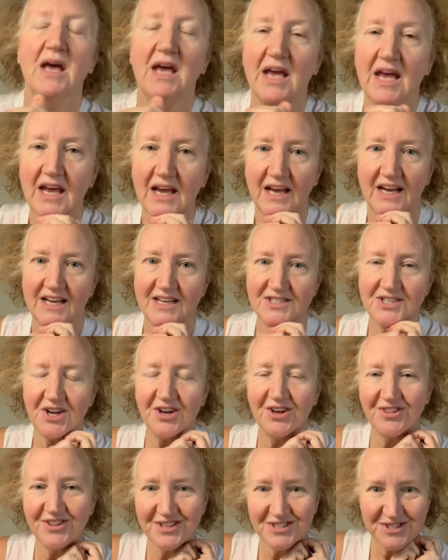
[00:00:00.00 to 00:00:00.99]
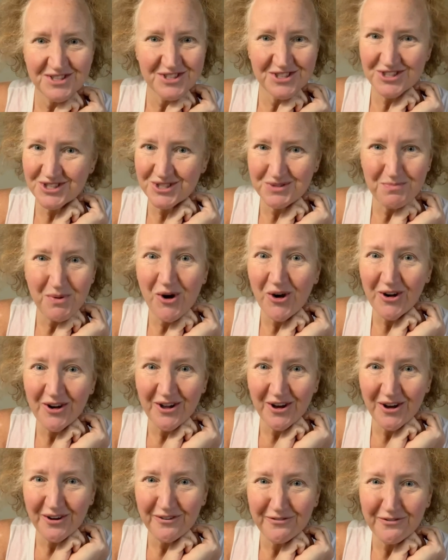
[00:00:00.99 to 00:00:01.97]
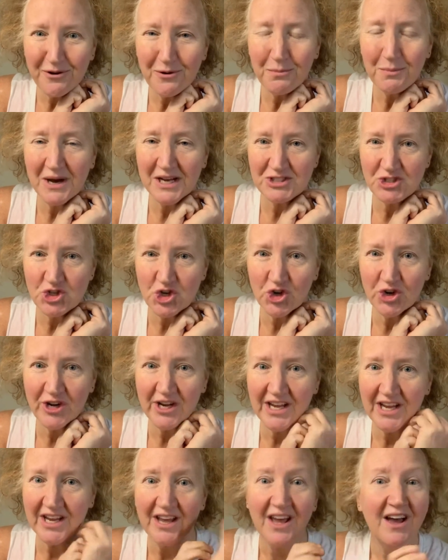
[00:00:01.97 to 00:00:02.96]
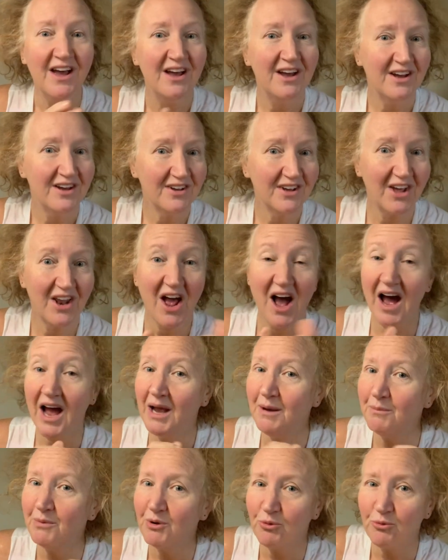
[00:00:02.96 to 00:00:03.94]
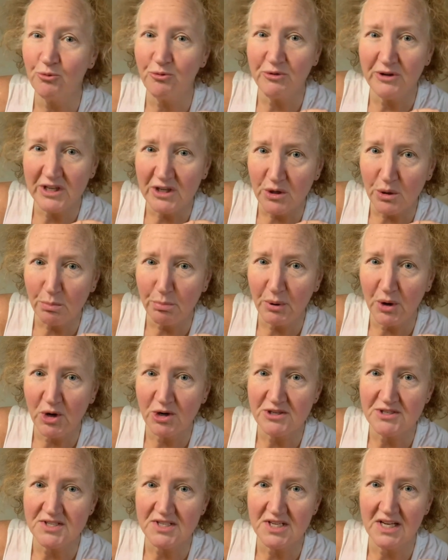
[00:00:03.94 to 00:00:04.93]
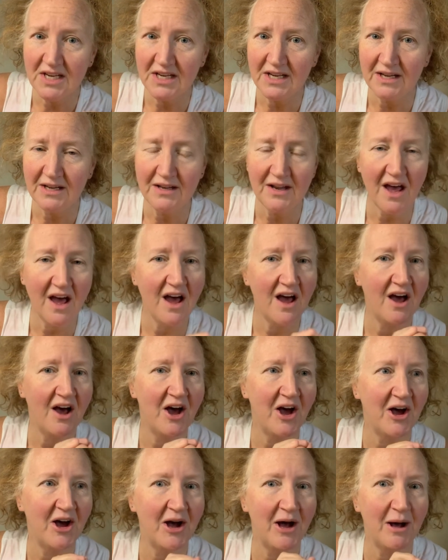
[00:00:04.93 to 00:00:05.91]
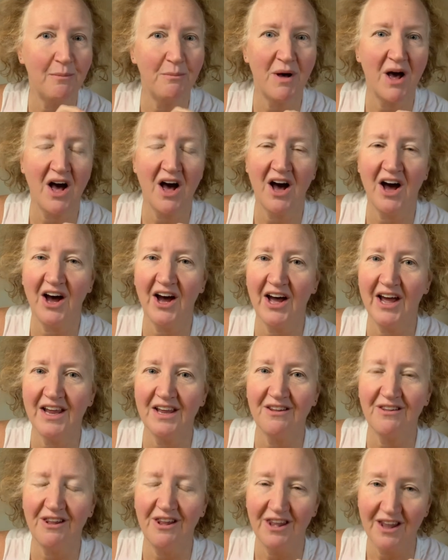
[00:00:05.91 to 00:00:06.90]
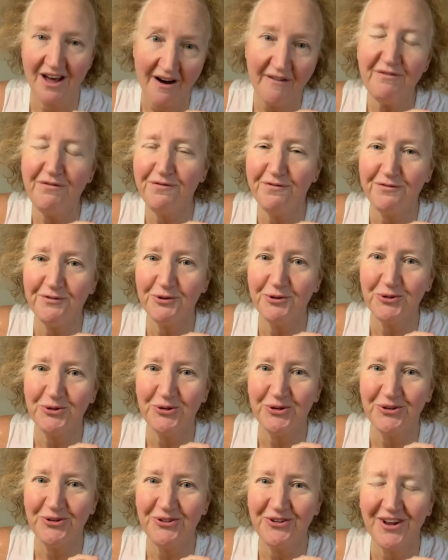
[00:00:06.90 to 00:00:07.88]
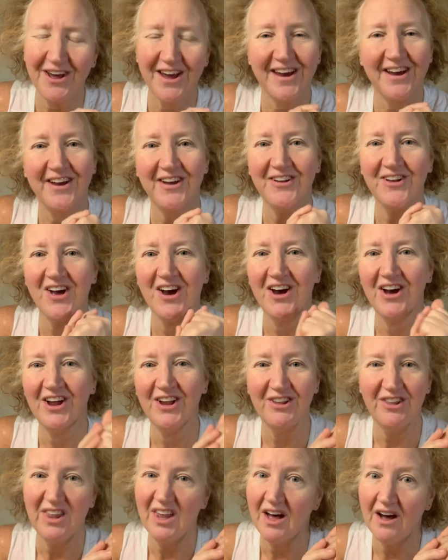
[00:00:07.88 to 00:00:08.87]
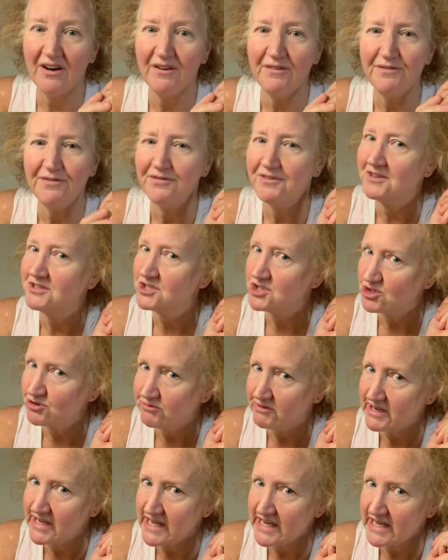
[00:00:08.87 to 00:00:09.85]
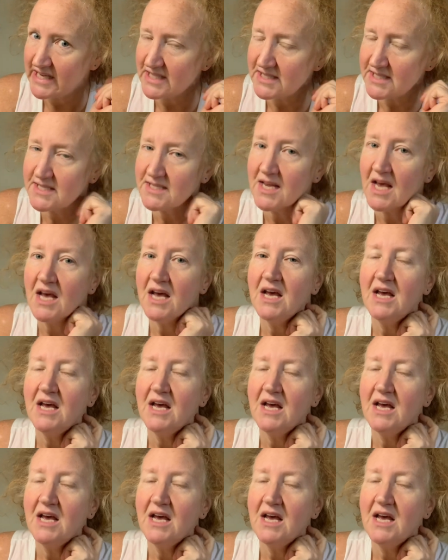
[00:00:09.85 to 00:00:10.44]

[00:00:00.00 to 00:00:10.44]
And this is just part of my journey. And I am a real person. I love food and I love the treats.